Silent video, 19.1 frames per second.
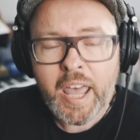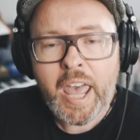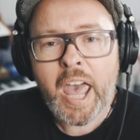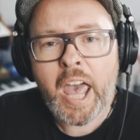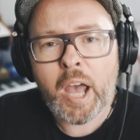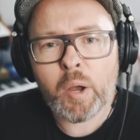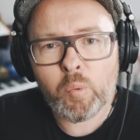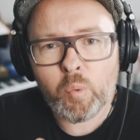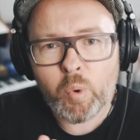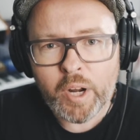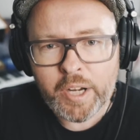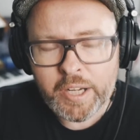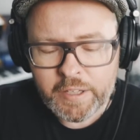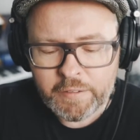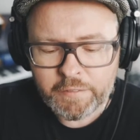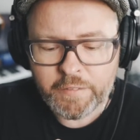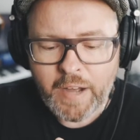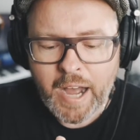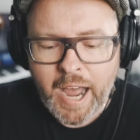And what
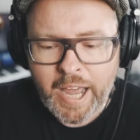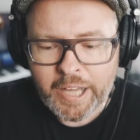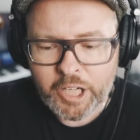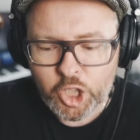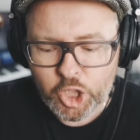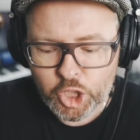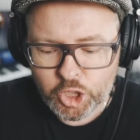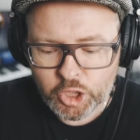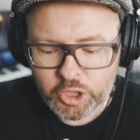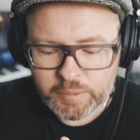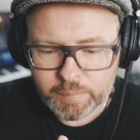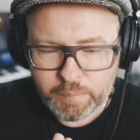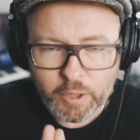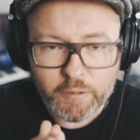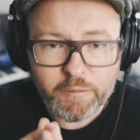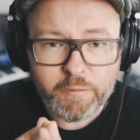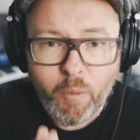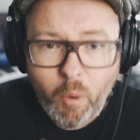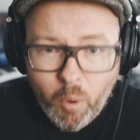if I could
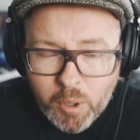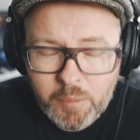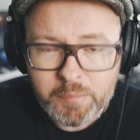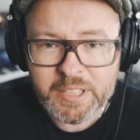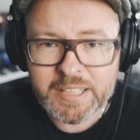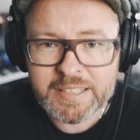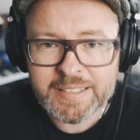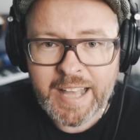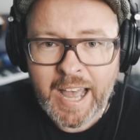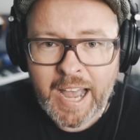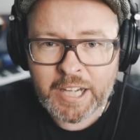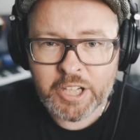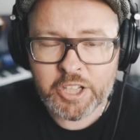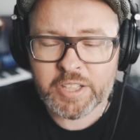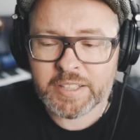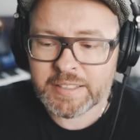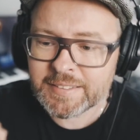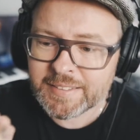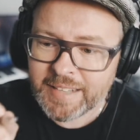perform these
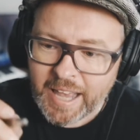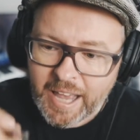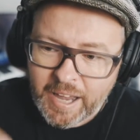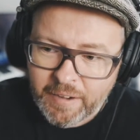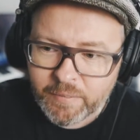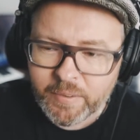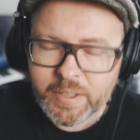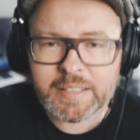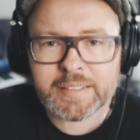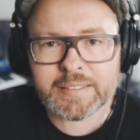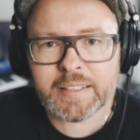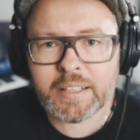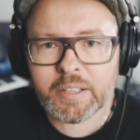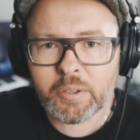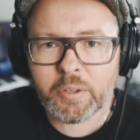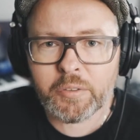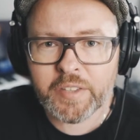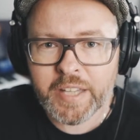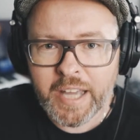actions every
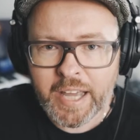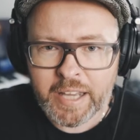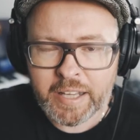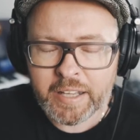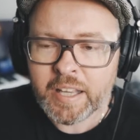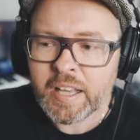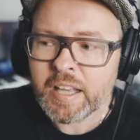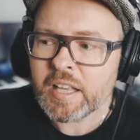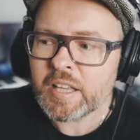single day